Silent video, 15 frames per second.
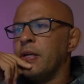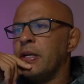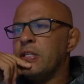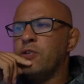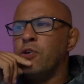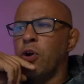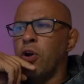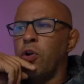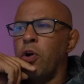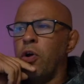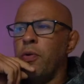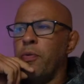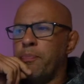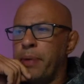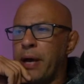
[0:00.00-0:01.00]
He's got a
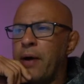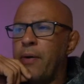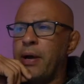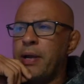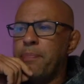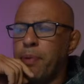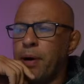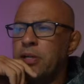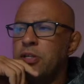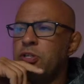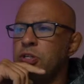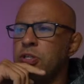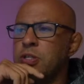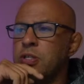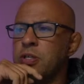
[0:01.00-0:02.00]
lot of power. He
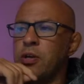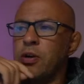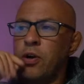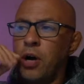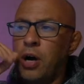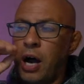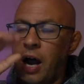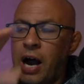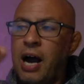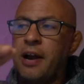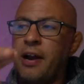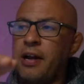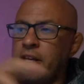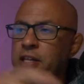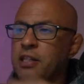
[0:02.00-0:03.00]
punches
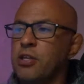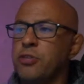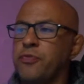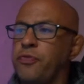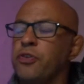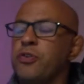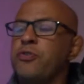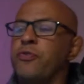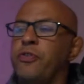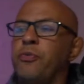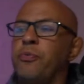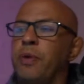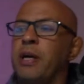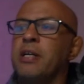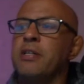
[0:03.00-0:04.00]
harder in those first
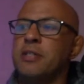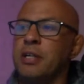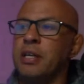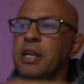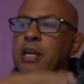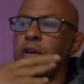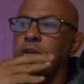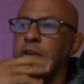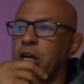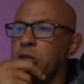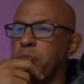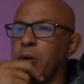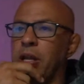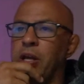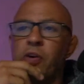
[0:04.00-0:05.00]
few rounds than Leon
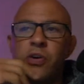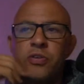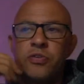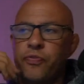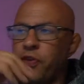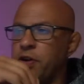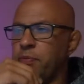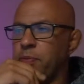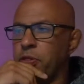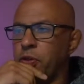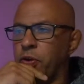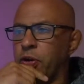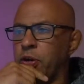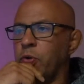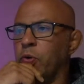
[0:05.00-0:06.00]
does, but Leon is very
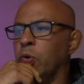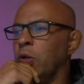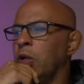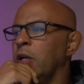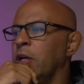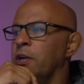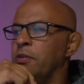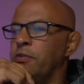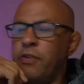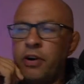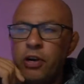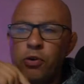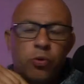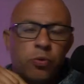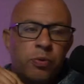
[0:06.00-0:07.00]
methodical,
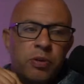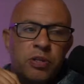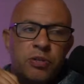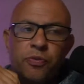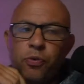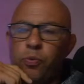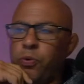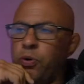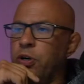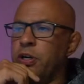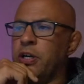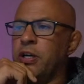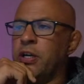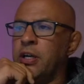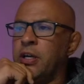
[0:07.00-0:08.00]
very good with his
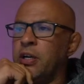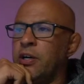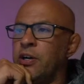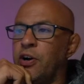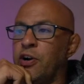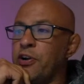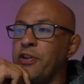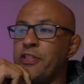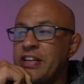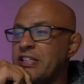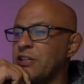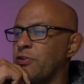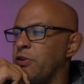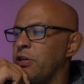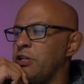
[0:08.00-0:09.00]
footwork. I don't know.
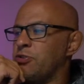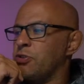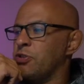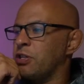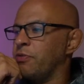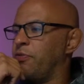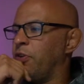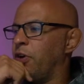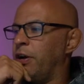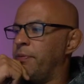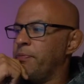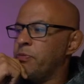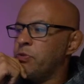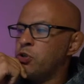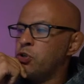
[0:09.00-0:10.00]
That's an interesting fight.
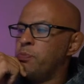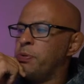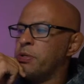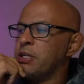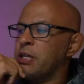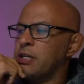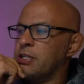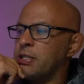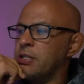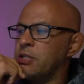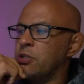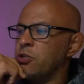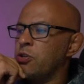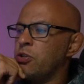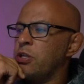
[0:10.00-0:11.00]
Super Skunk says,
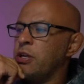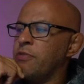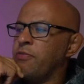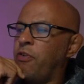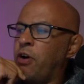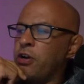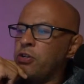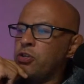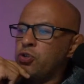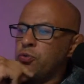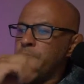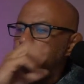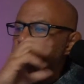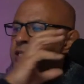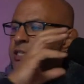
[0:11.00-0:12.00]
don't you think fighters
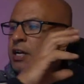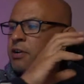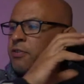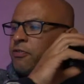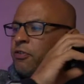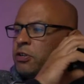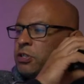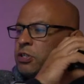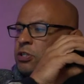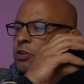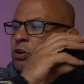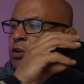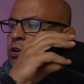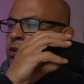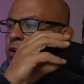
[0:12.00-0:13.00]
should make sacrifices
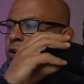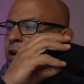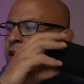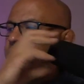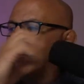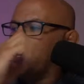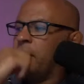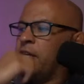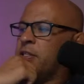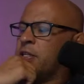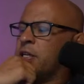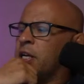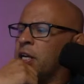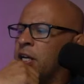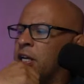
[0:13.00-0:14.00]
like not having
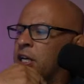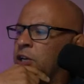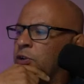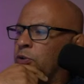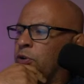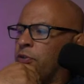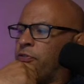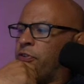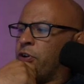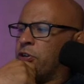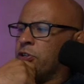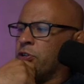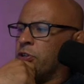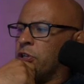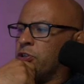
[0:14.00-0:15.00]
kids in order to
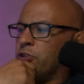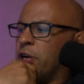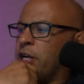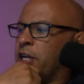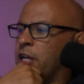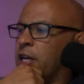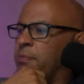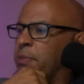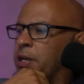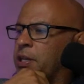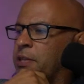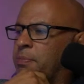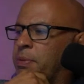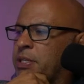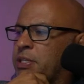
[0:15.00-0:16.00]
focus on their training and
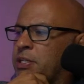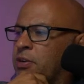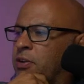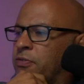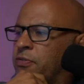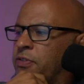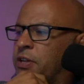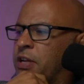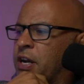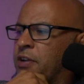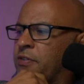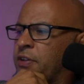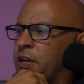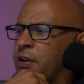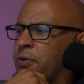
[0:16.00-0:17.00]
make the best
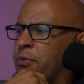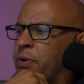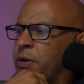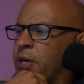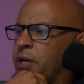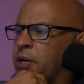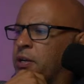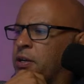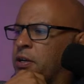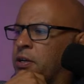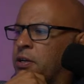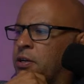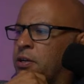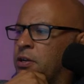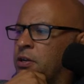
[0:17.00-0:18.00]
out of their career?
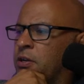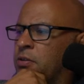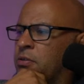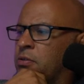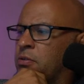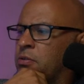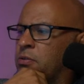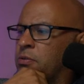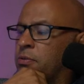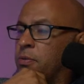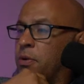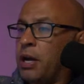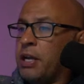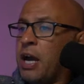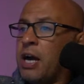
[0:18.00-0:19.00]

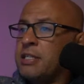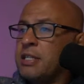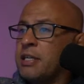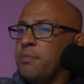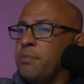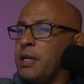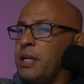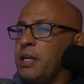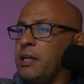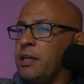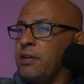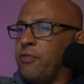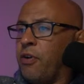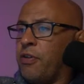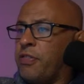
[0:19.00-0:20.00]
Are you asking me
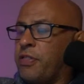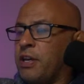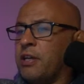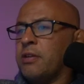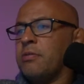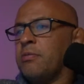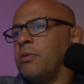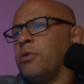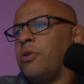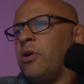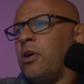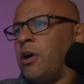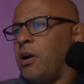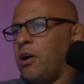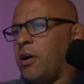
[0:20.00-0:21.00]
if I think?
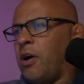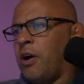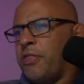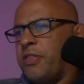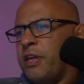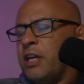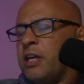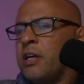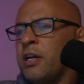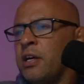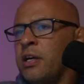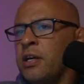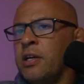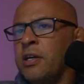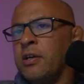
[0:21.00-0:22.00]
Well, I think
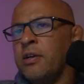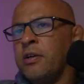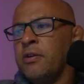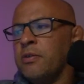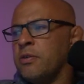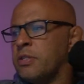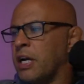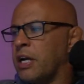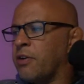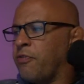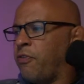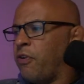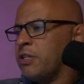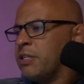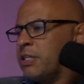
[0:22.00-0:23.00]

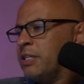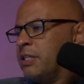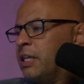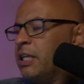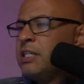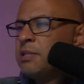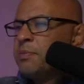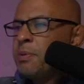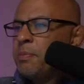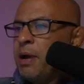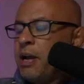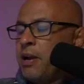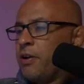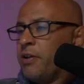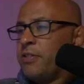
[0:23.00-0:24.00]
sacrifices need to be
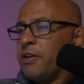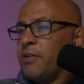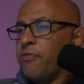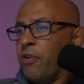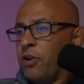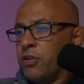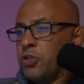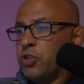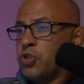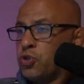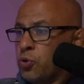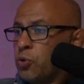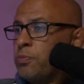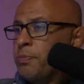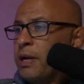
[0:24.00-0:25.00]
made. I don't think fighters
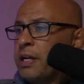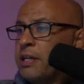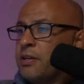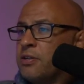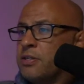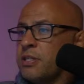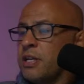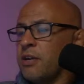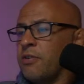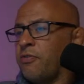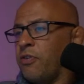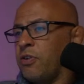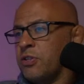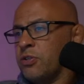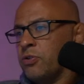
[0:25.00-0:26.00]
should make those
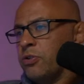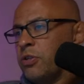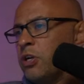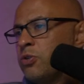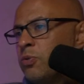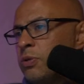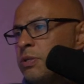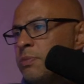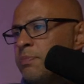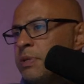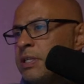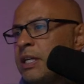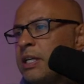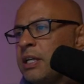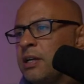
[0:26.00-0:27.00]
sacrifices, or those ones in
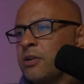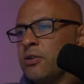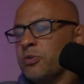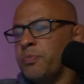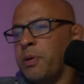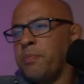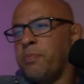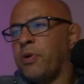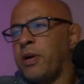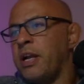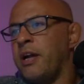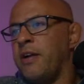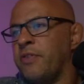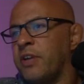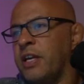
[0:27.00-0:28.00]
particular, because people
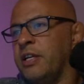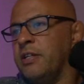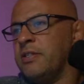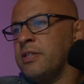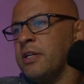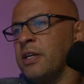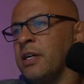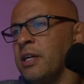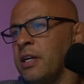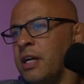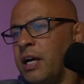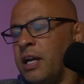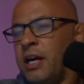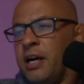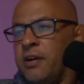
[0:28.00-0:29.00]
can have kids
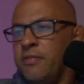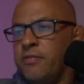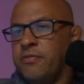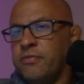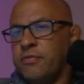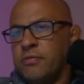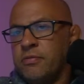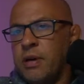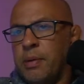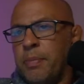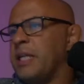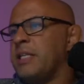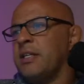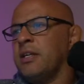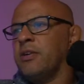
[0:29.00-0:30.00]
and have
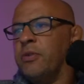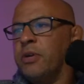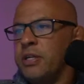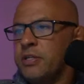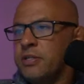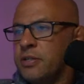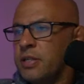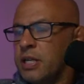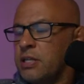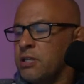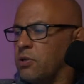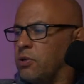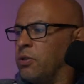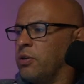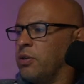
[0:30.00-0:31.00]
amazing careers.
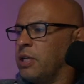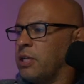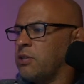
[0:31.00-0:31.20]
That's not